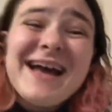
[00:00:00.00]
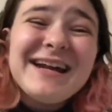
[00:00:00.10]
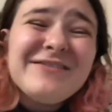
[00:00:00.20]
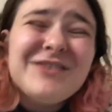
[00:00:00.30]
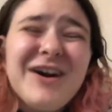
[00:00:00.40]

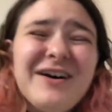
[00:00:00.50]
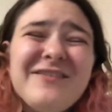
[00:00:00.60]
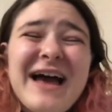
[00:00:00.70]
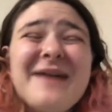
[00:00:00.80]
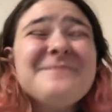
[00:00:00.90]
and after all
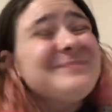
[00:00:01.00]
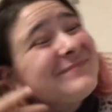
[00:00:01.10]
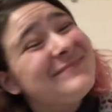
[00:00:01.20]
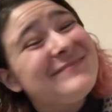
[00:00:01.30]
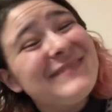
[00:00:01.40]
that,
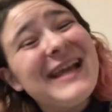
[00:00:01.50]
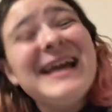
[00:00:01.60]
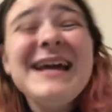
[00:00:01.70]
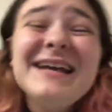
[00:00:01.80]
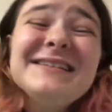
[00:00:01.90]

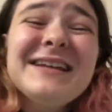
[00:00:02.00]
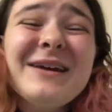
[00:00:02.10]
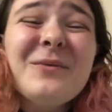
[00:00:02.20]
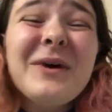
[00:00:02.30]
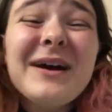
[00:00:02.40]
it
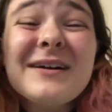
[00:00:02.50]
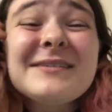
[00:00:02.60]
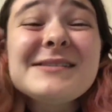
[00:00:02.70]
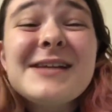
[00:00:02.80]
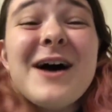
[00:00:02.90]
didn't work.
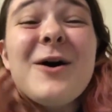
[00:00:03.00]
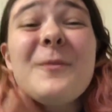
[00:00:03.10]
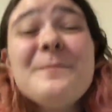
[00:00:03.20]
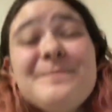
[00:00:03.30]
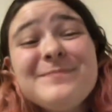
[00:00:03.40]

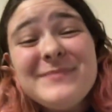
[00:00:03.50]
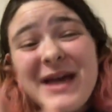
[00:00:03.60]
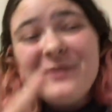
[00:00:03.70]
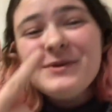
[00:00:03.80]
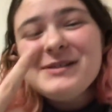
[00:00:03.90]
So
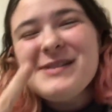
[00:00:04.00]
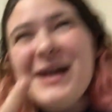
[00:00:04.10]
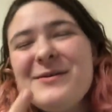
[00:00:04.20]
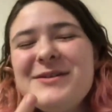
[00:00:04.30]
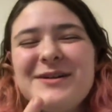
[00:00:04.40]
that was
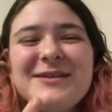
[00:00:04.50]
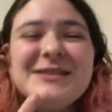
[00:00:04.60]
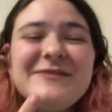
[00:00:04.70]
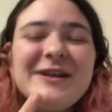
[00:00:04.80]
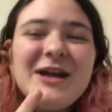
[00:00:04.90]
I took
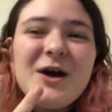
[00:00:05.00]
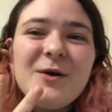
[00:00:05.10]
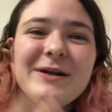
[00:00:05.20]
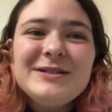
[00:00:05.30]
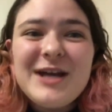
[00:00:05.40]
this
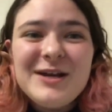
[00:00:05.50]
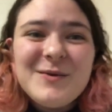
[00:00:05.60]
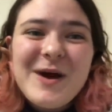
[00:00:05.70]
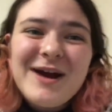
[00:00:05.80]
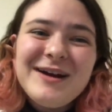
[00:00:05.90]
video in
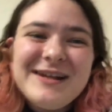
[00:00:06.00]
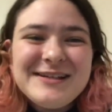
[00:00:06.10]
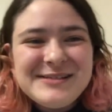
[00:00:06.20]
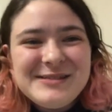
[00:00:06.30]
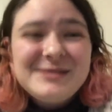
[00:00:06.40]
January and
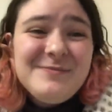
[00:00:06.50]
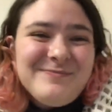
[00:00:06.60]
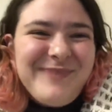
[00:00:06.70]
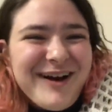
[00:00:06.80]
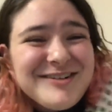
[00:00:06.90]
it's
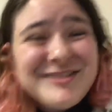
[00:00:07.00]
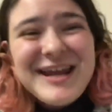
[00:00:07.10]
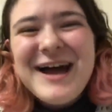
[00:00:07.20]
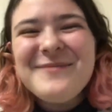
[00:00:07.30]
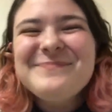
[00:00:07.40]
March
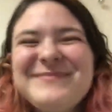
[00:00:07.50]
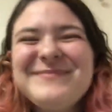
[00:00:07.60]
now.